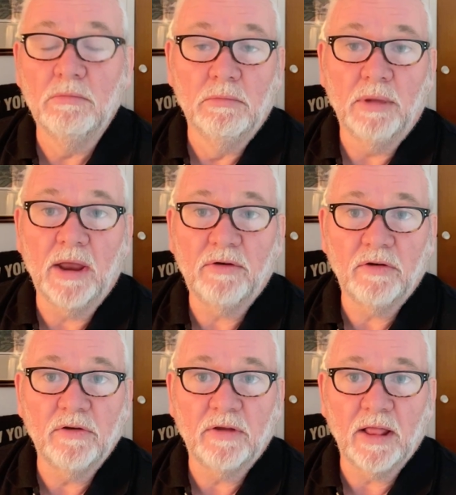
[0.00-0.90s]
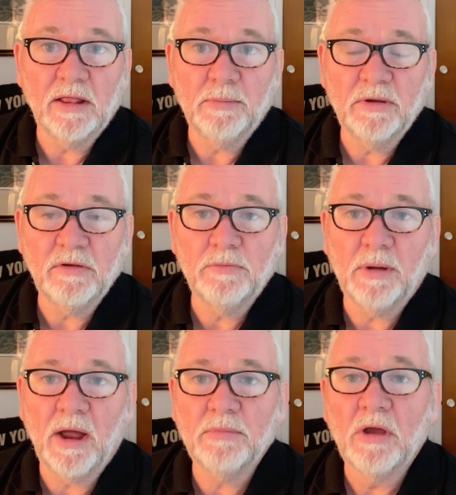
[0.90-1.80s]
be interested in selling the business
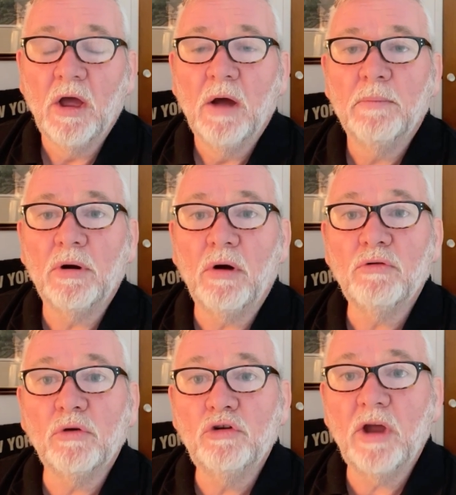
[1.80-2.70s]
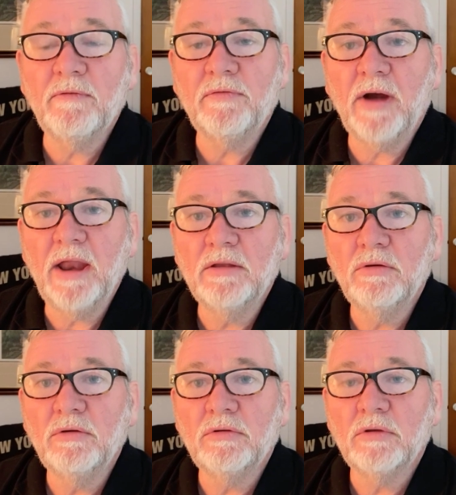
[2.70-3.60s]
perhaps? But also, do you have a friend
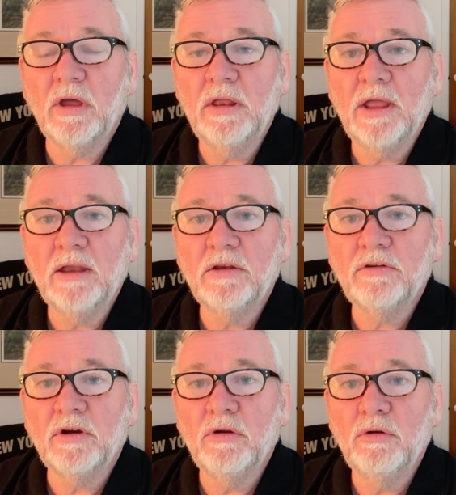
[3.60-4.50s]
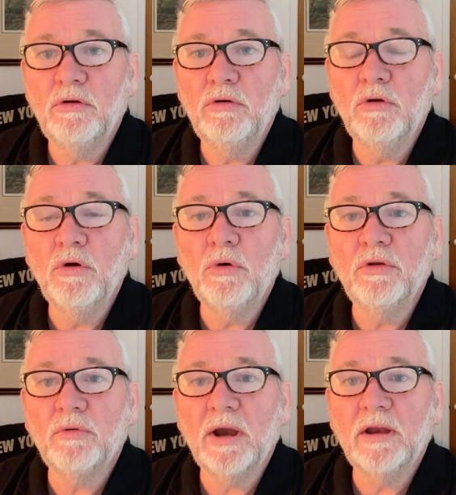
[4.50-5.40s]
who's in the industry who you know
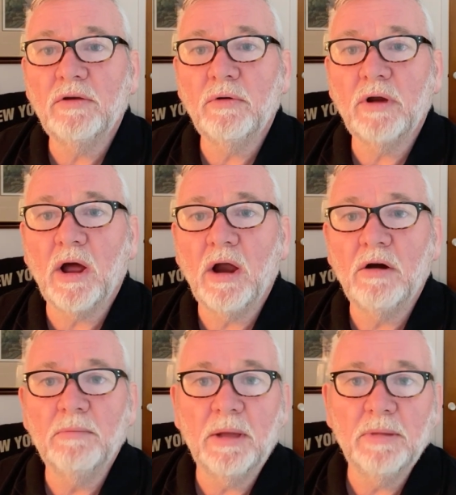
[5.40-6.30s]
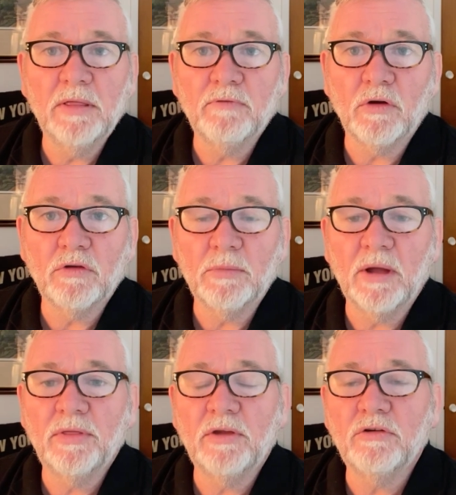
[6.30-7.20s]
is ready to retire, or maybe they've got some
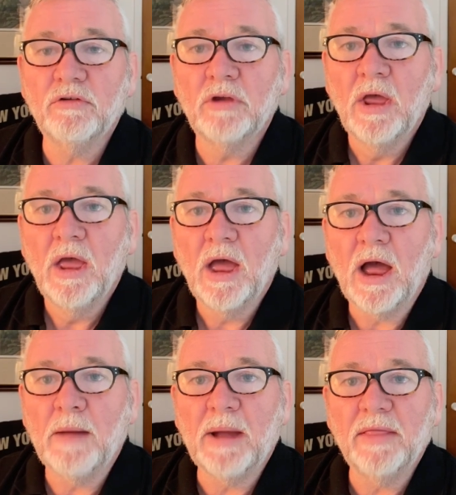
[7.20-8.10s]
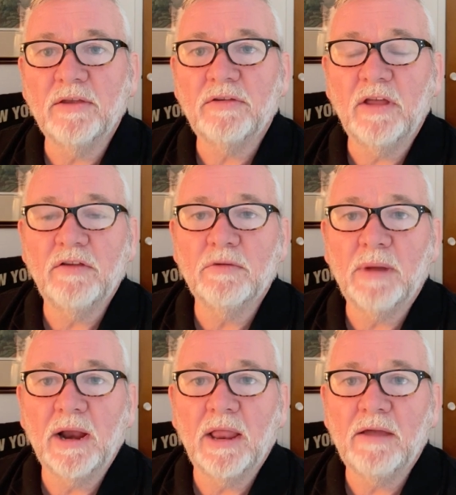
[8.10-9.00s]
health issues? I'm at this stage of
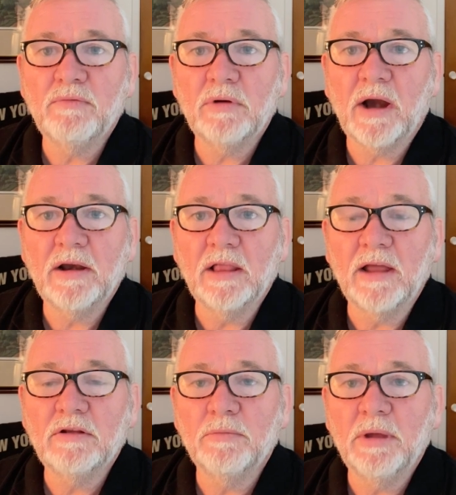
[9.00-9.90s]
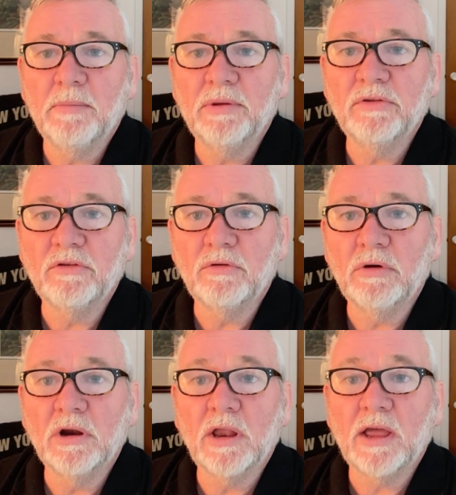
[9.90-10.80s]
my life where I'd like to be a business
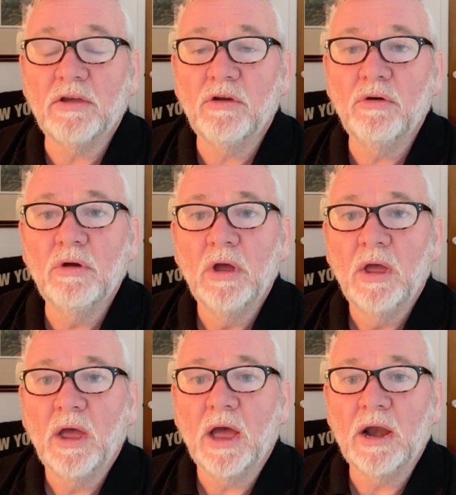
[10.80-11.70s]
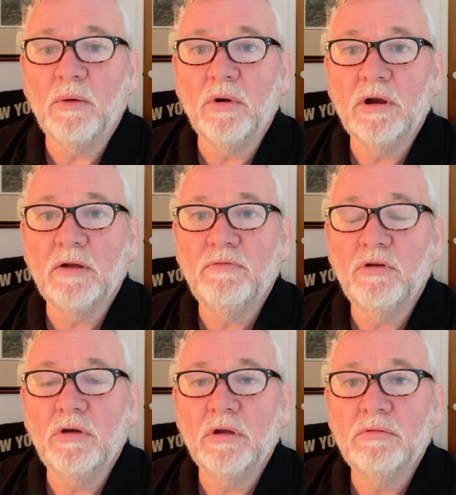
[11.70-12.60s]
owner like you, and I wonder if
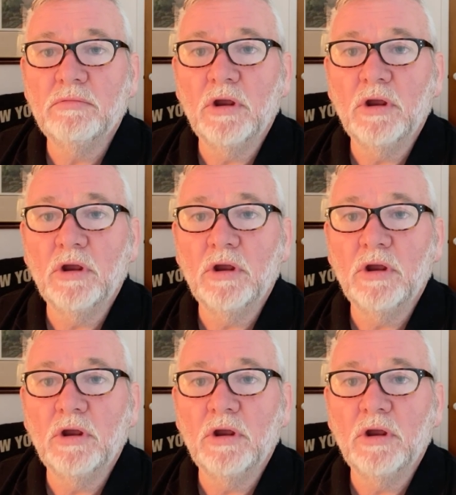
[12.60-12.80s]
you could,